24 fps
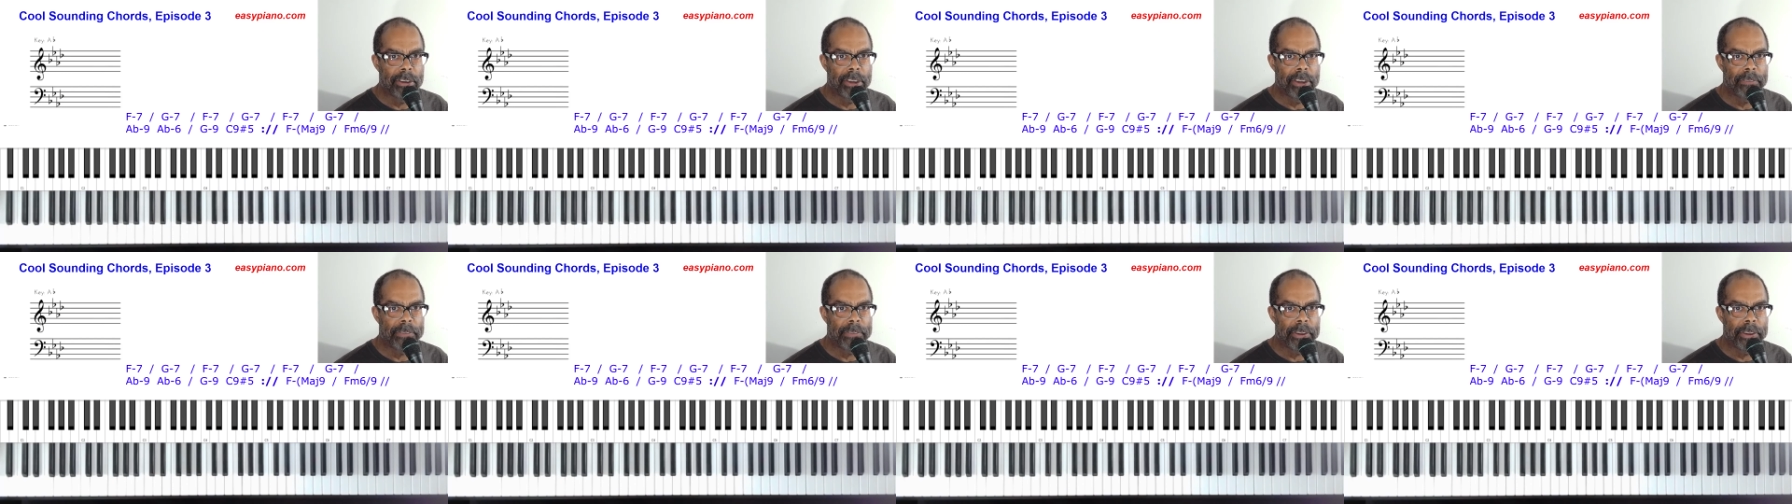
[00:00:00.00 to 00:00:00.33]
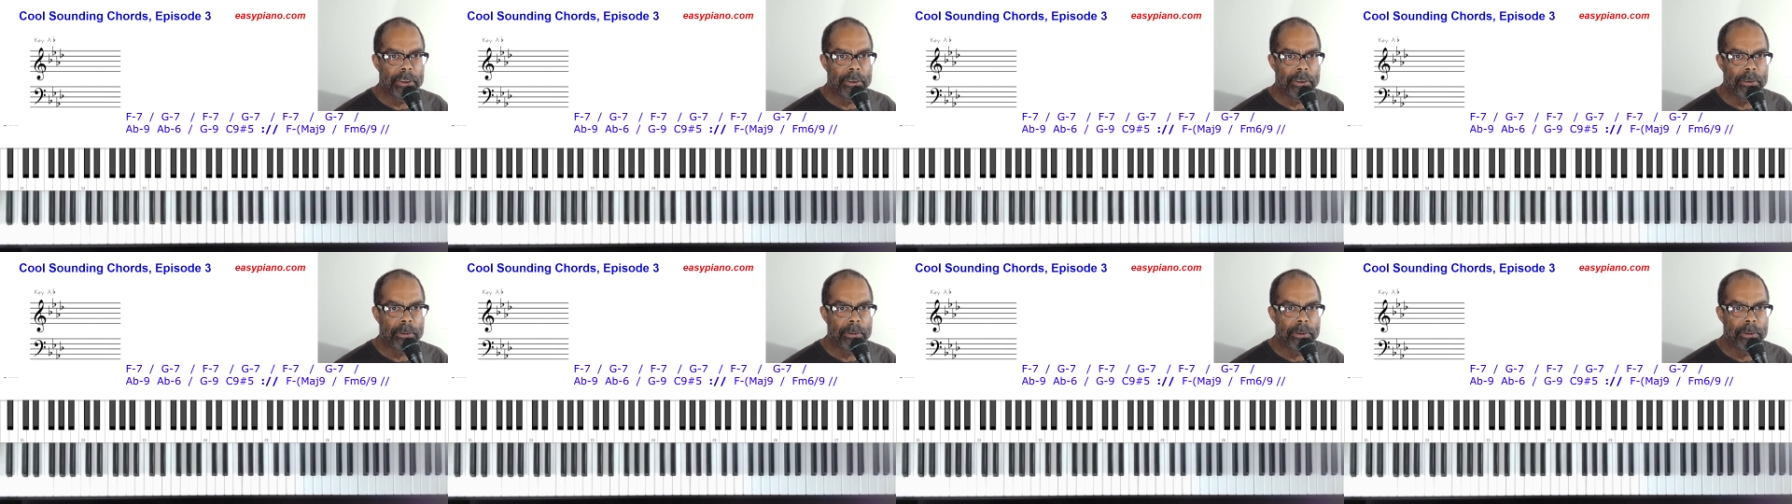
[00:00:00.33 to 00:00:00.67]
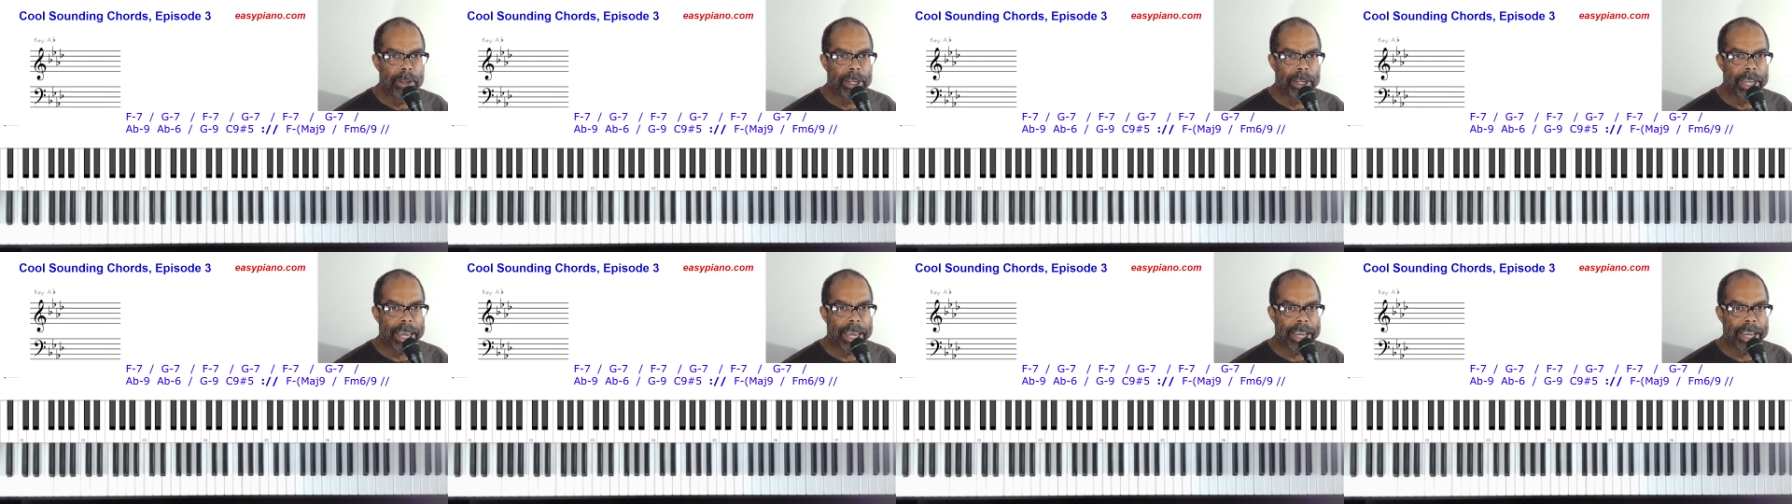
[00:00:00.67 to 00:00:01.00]
if you
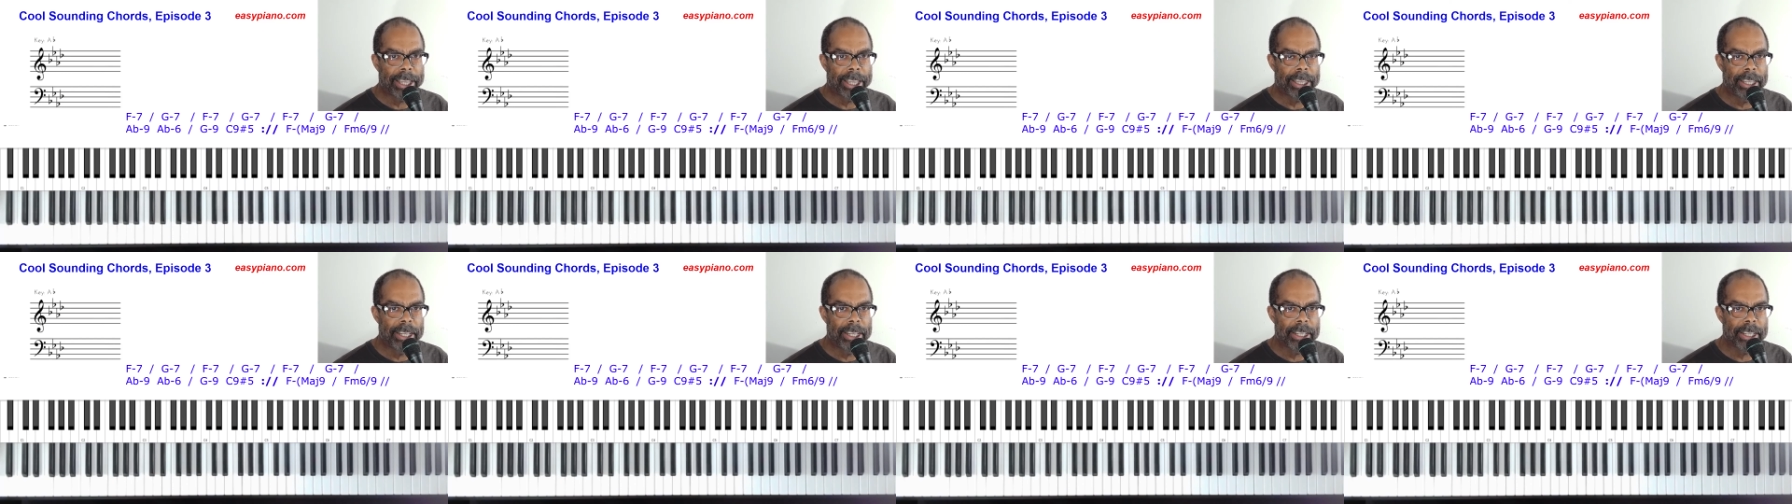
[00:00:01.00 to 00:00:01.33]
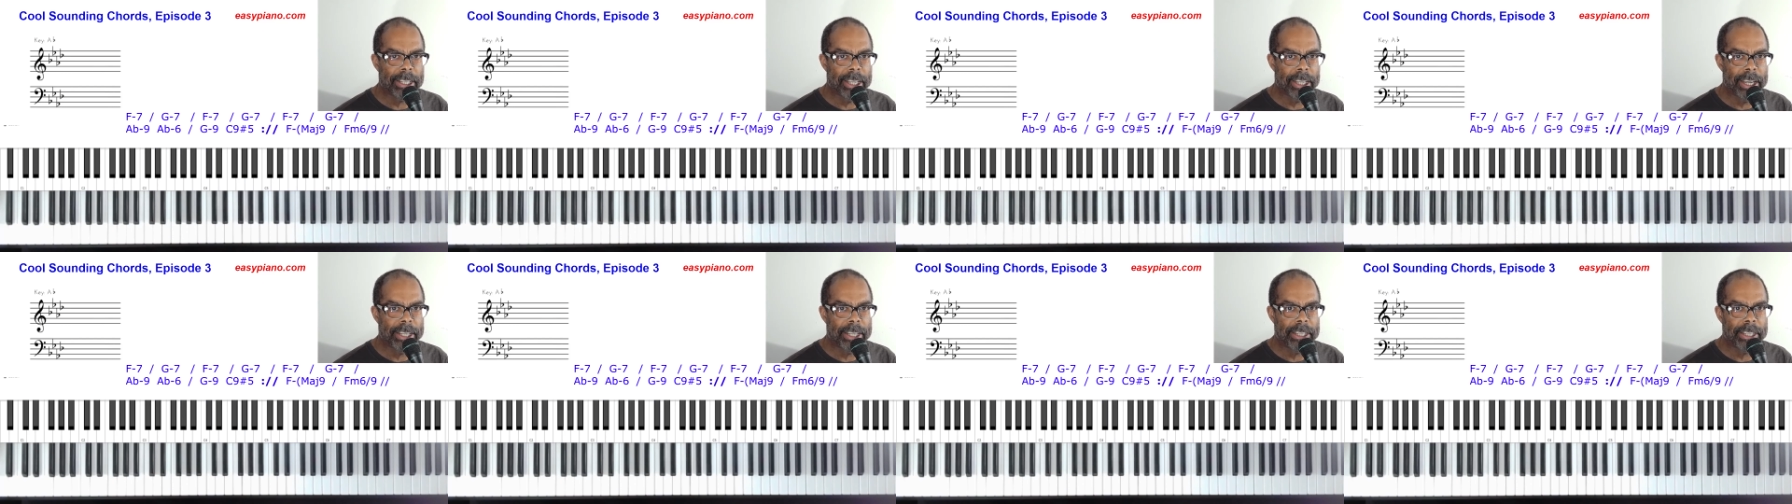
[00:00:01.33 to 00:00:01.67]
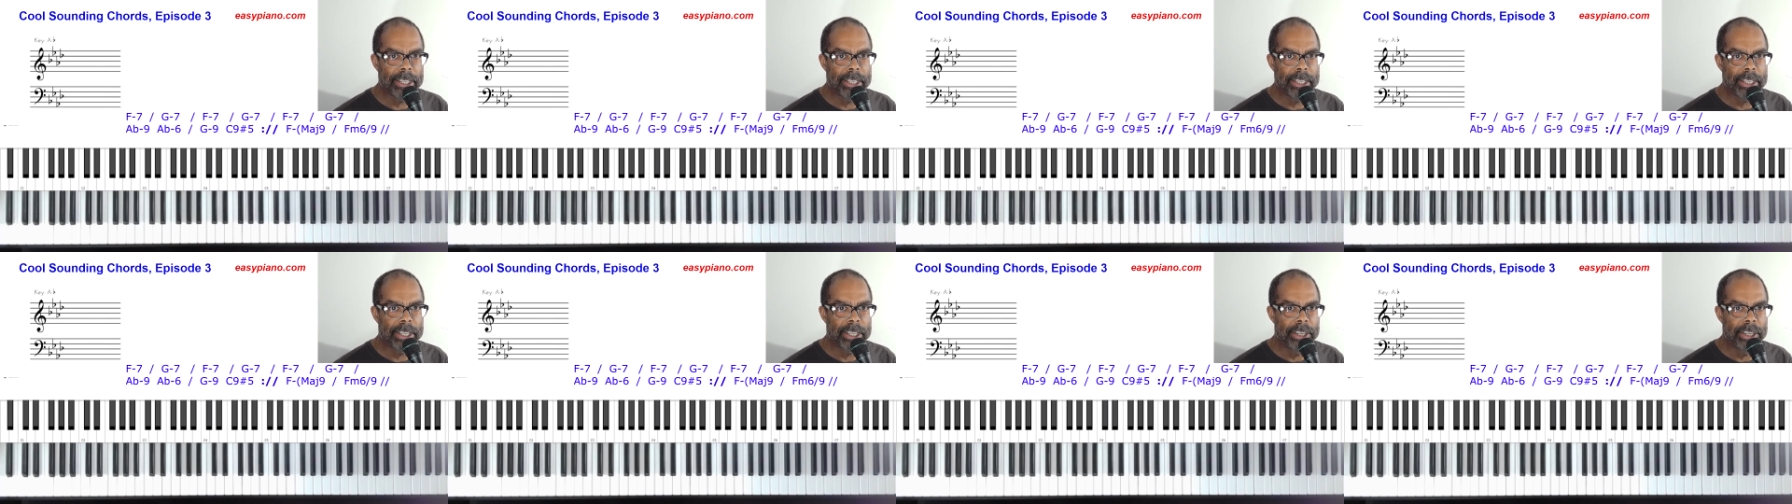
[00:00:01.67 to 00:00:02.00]
like these
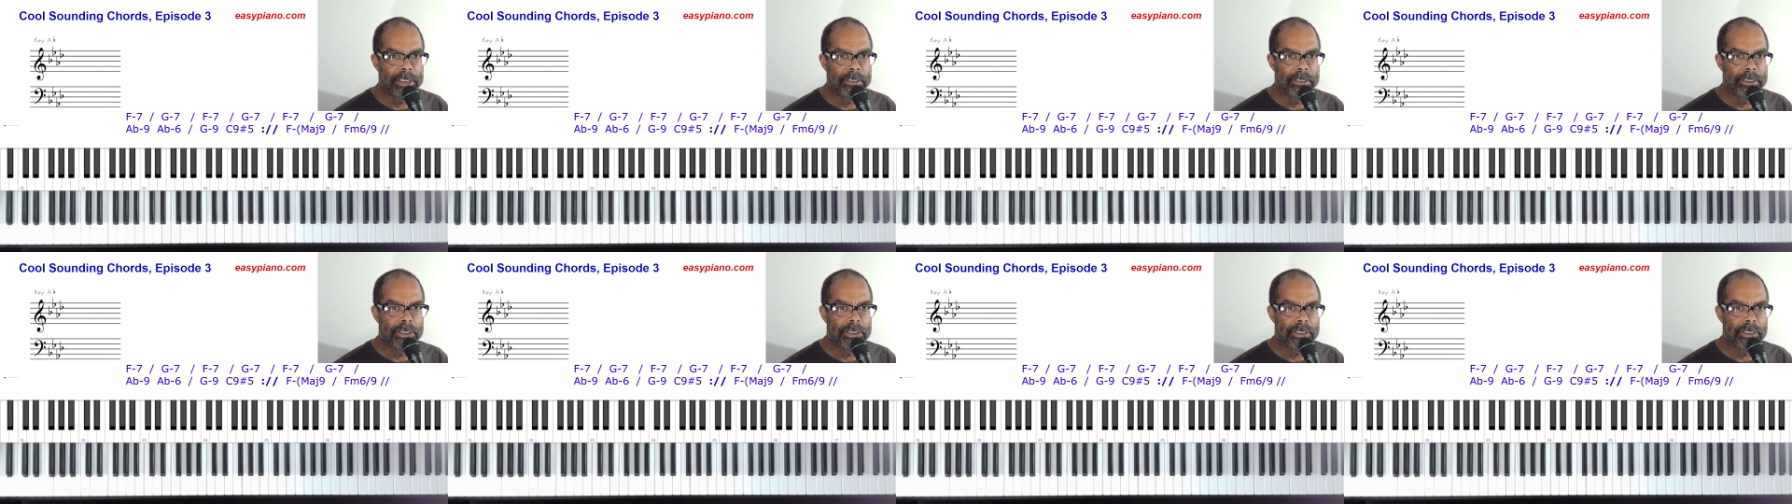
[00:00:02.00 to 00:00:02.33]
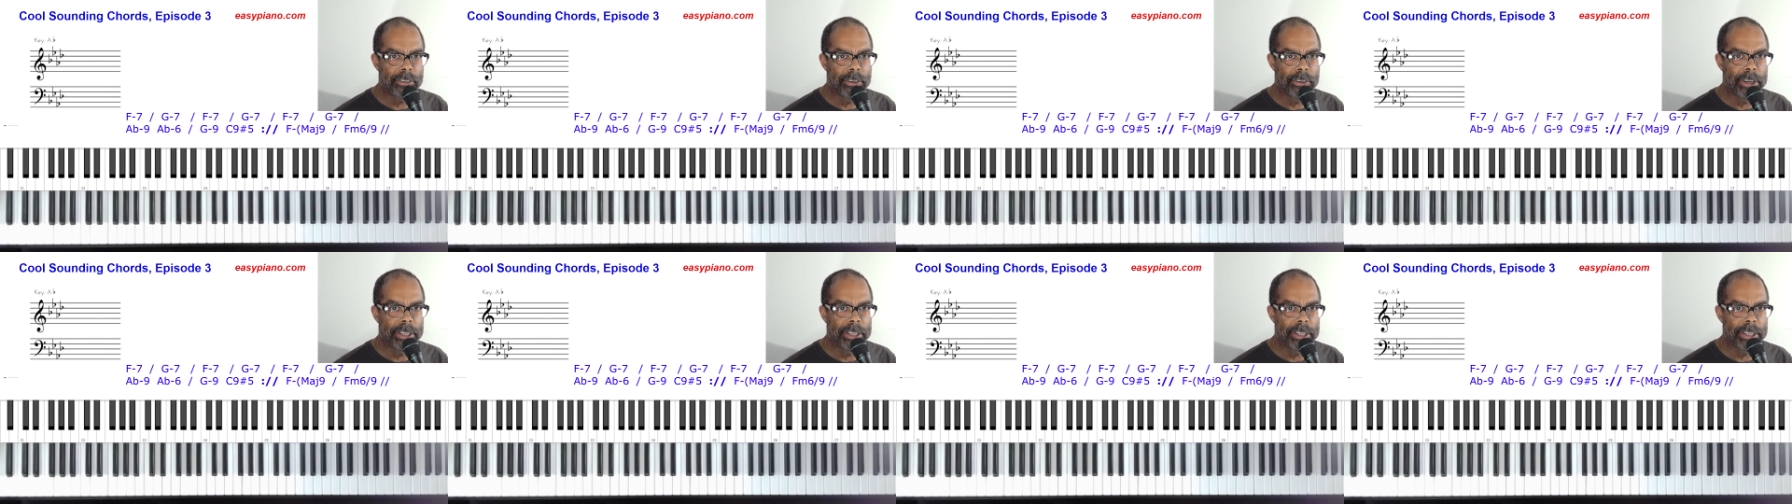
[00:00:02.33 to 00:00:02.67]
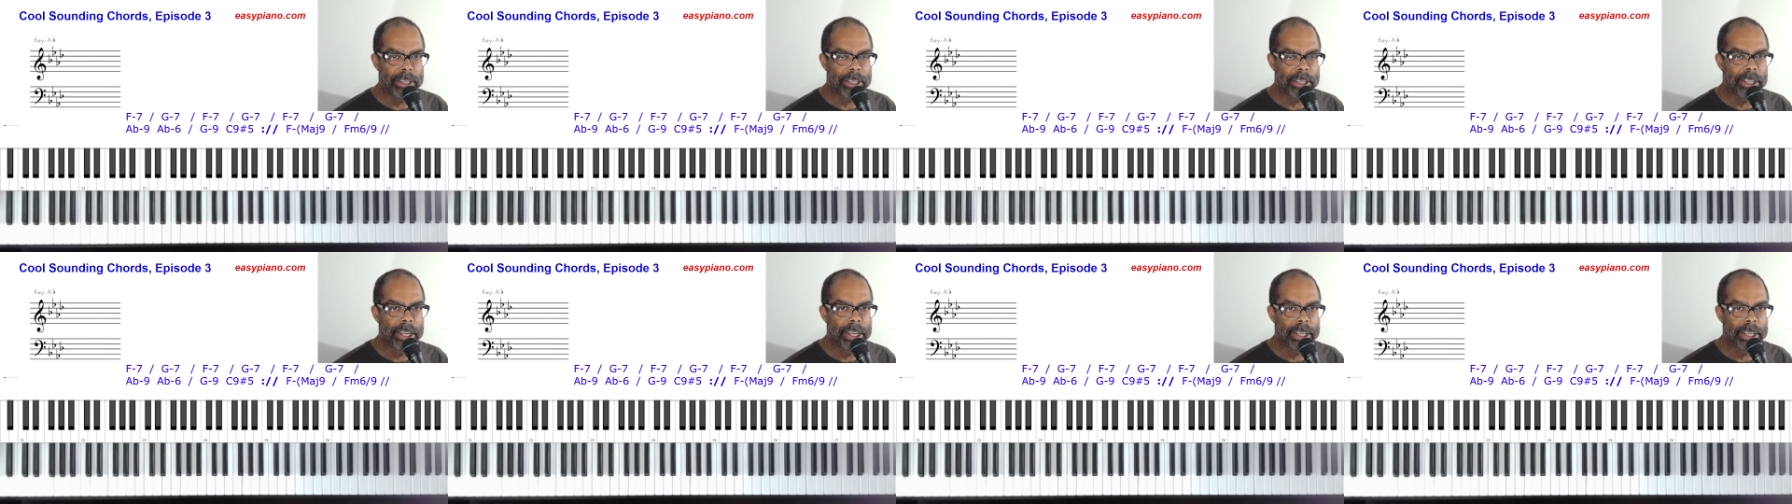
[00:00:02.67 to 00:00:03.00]
lessons and you enjoyed
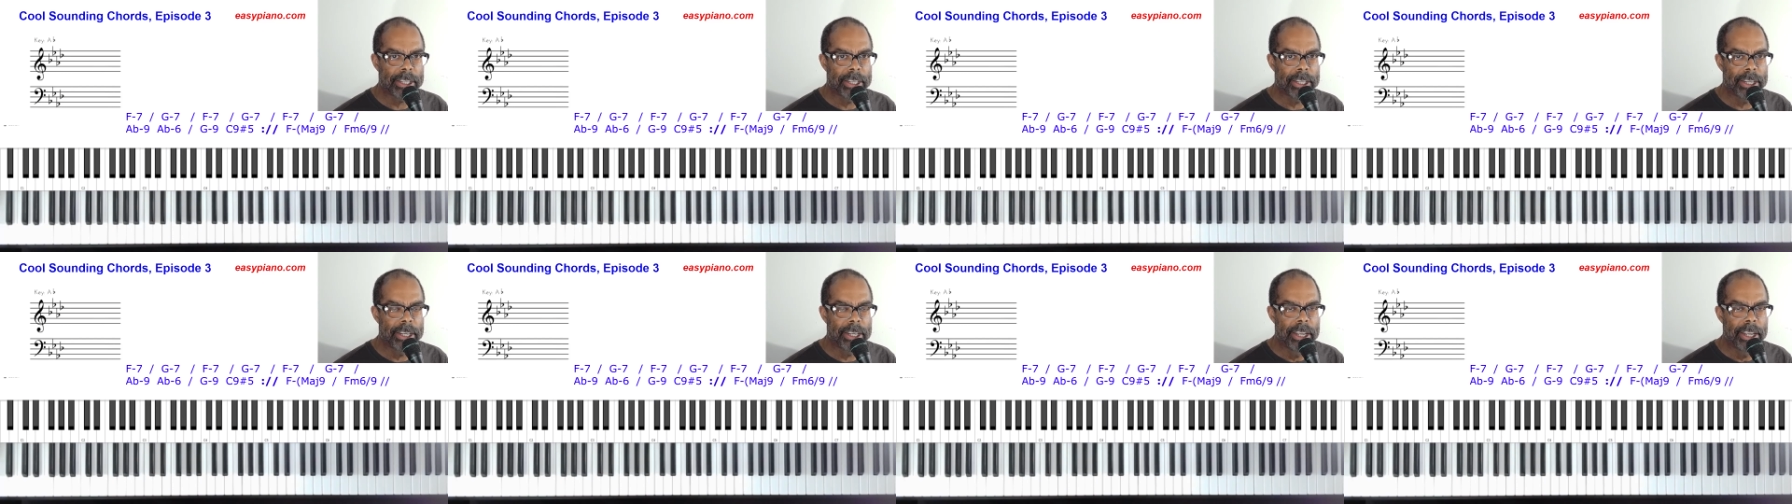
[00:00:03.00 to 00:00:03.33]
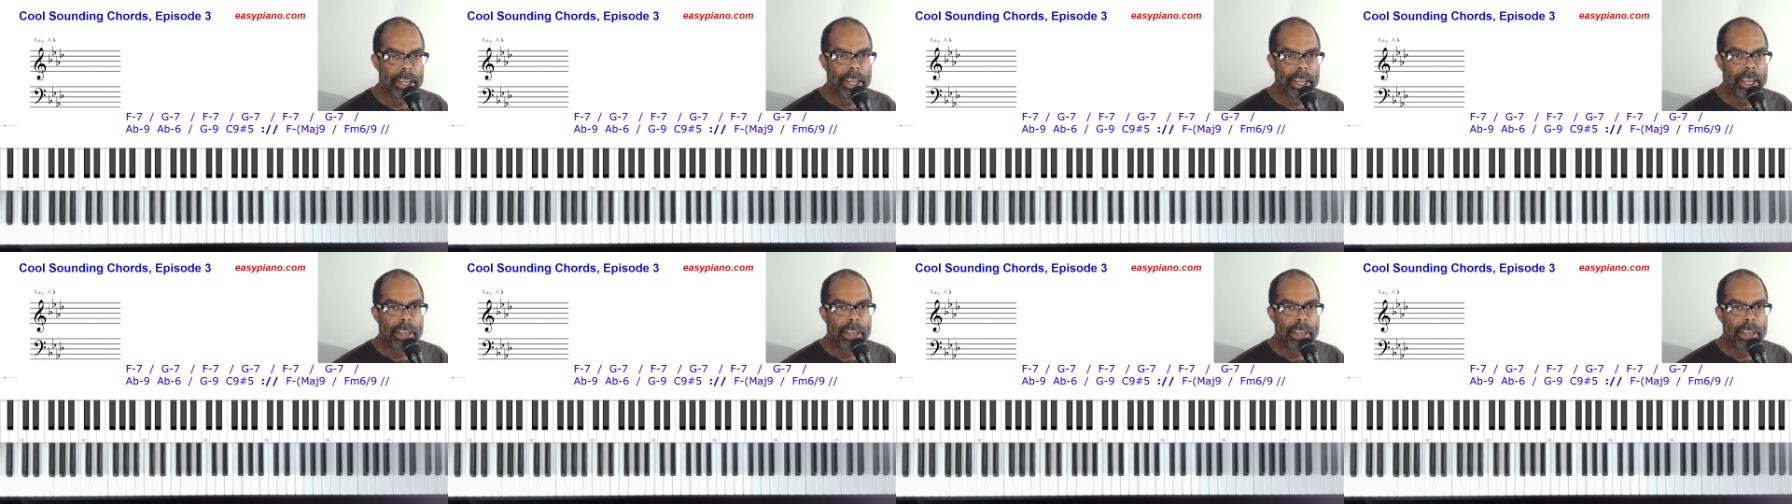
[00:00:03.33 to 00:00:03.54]
this lesson,